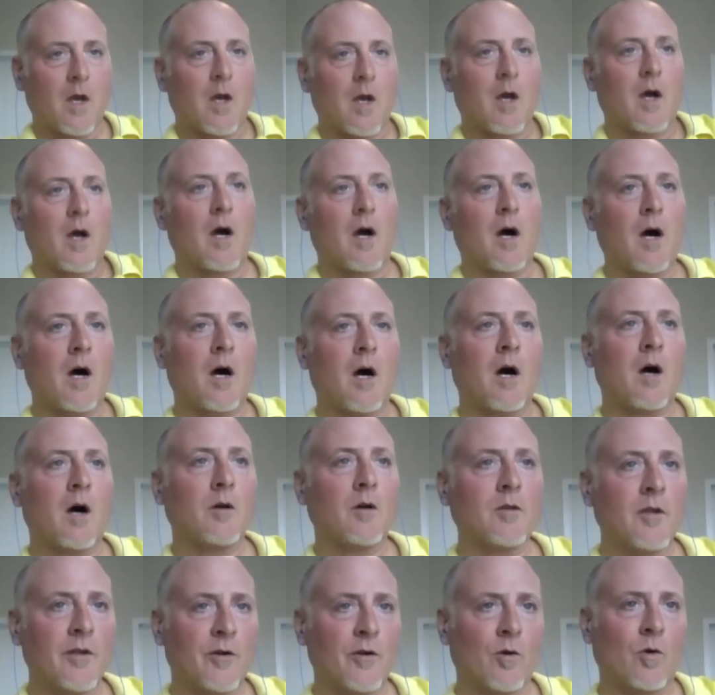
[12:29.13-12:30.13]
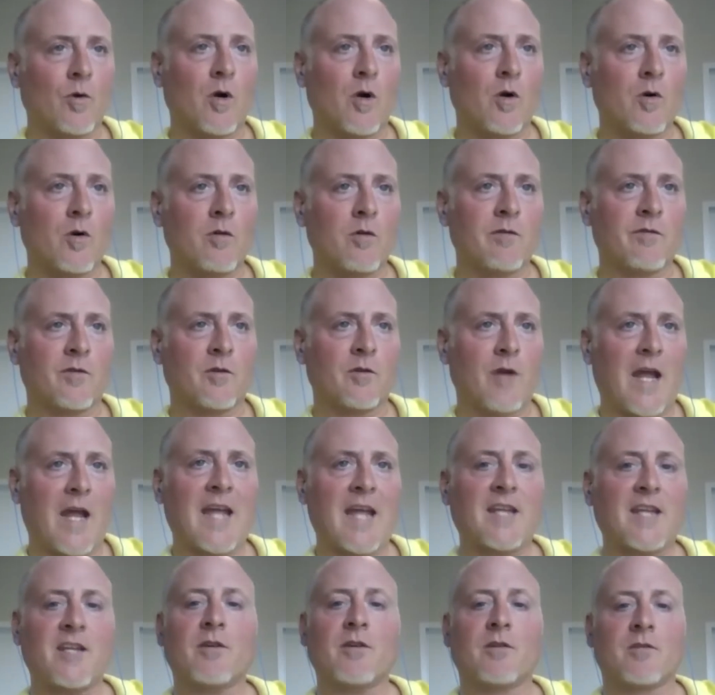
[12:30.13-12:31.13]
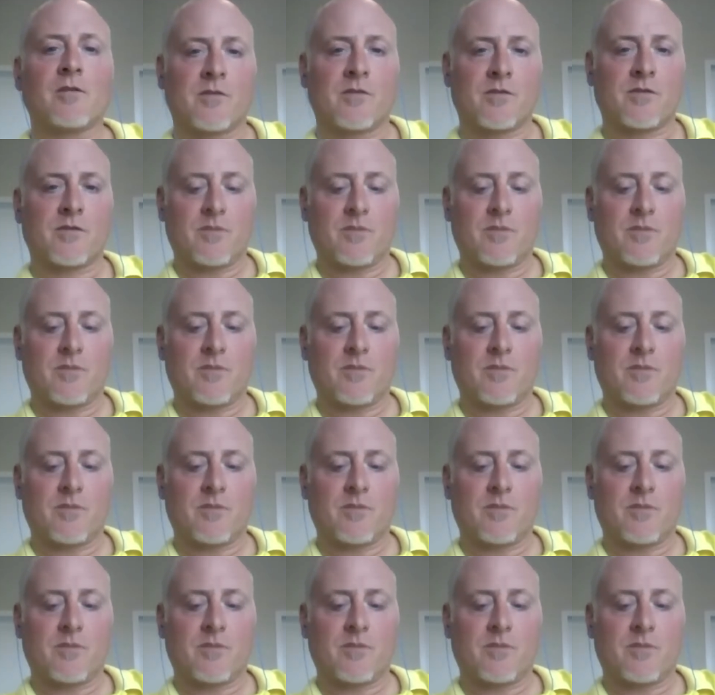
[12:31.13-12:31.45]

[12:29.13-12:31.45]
Little over 8 years.